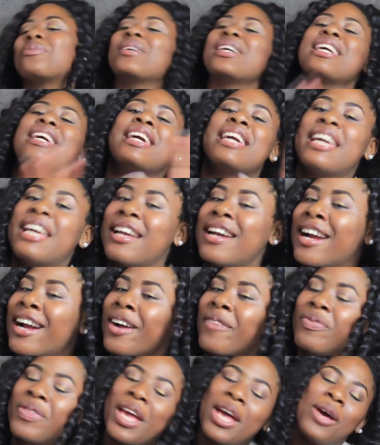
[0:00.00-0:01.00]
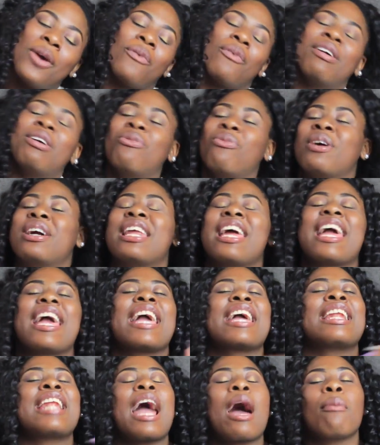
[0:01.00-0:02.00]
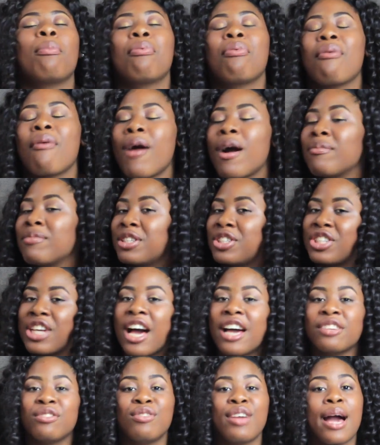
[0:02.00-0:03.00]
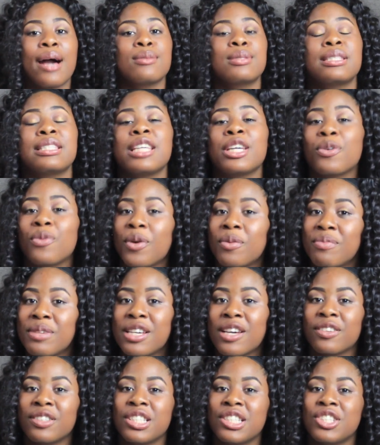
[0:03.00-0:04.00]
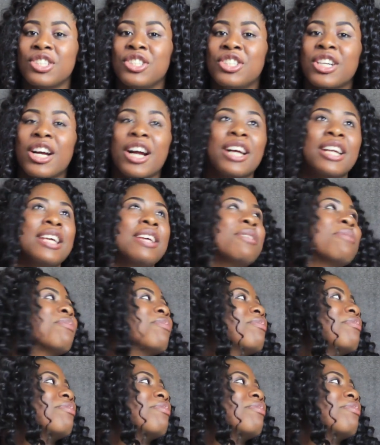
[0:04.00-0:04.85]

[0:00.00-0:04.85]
We here, we with it, and I promise y'all, if y'all stick with me on this journey,